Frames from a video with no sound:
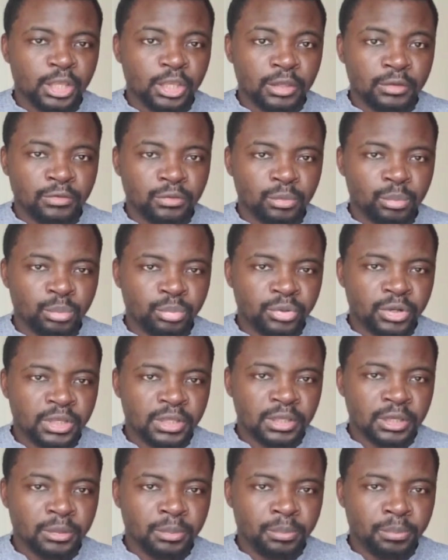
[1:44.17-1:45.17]
If you
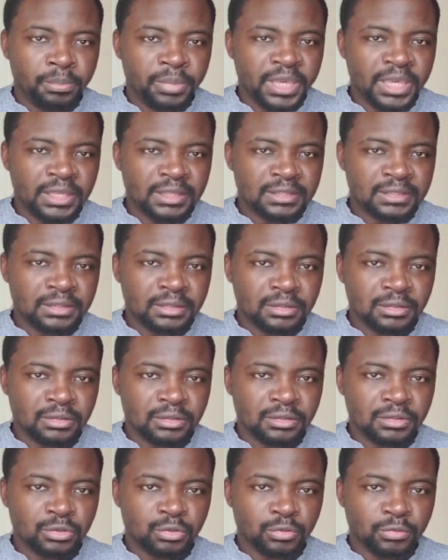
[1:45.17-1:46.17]
bring a basin
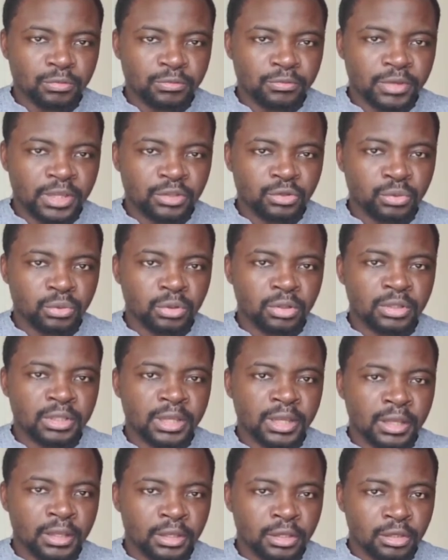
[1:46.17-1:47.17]
to fetch
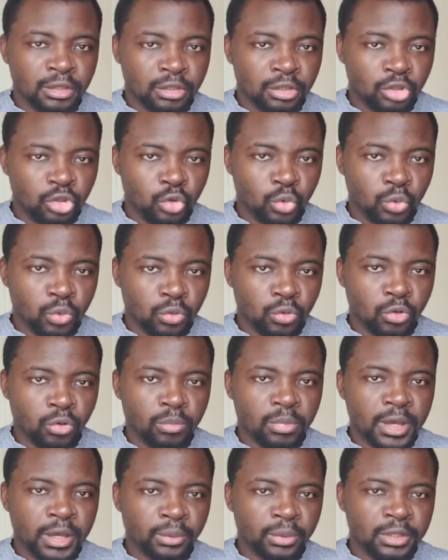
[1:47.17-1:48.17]
water, you will go
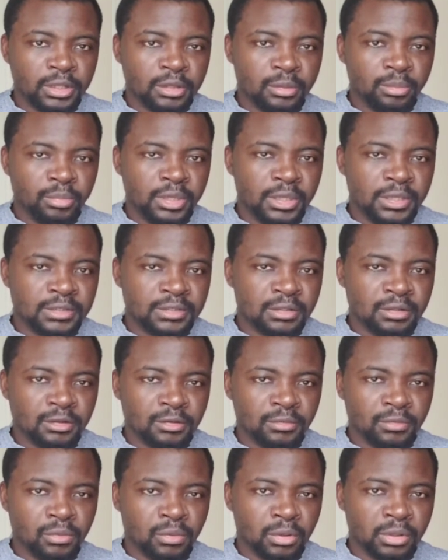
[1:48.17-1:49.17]
back with a basin
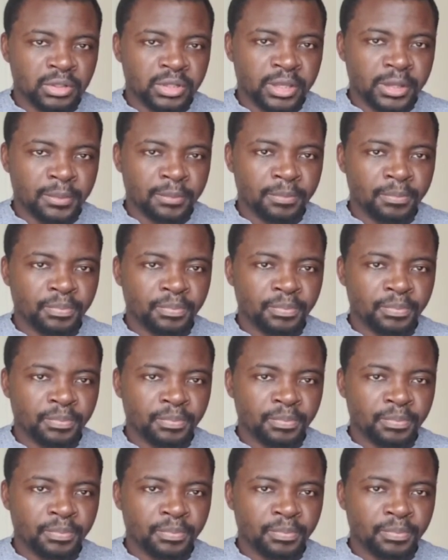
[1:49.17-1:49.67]
of water.